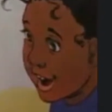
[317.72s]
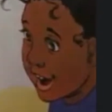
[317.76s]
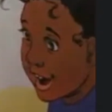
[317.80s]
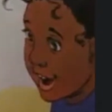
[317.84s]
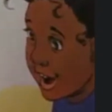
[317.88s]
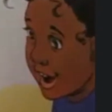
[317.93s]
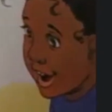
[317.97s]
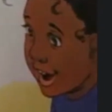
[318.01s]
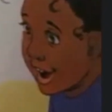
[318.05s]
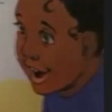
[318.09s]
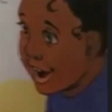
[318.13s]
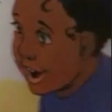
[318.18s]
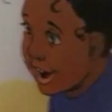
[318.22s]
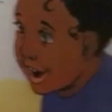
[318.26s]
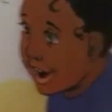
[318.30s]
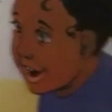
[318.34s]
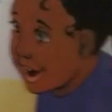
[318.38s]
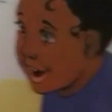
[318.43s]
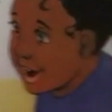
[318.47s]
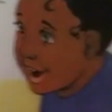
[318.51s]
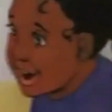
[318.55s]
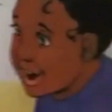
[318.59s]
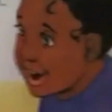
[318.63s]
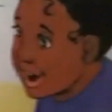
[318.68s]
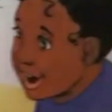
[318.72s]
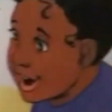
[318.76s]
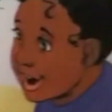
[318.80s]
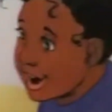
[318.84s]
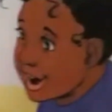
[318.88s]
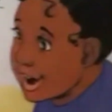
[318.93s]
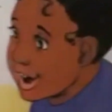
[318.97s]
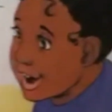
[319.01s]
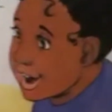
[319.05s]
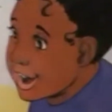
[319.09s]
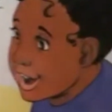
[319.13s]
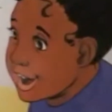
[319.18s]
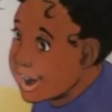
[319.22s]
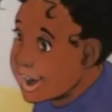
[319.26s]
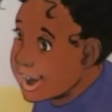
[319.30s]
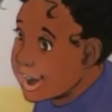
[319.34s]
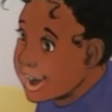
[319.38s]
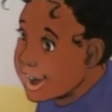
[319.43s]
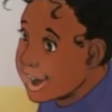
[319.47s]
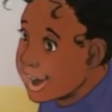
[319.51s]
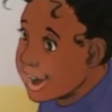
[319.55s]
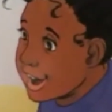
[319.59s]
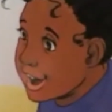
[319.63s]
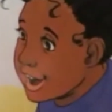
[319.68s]
So we want to make sure to take care of
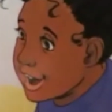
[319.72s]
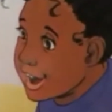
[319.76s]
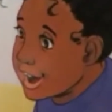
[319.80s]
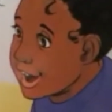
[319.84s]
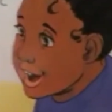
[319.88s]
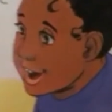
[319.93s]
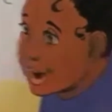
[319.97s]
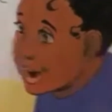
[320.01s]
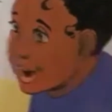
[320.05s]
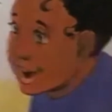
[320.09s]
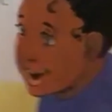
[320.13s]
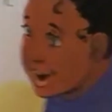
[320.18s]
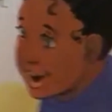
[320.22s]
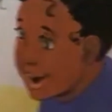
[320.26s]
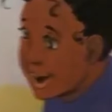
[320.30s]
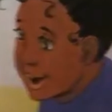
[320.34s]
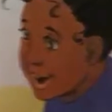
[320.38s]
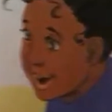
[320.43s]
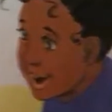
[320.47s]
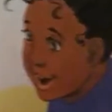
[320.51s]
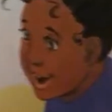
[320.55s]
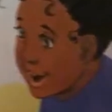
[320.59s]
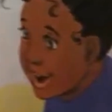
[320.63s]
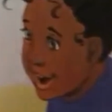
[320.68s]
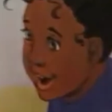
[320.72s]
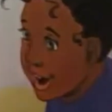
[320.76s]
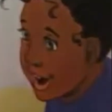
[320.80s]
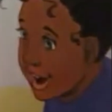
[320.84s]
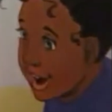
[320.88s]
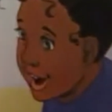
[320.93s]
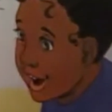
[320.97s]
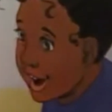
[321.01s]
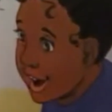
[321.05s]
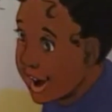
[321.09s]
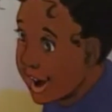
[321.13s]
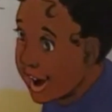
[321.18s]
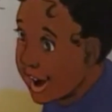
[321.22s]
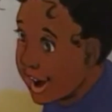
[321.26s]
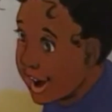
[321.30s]
other people's property too.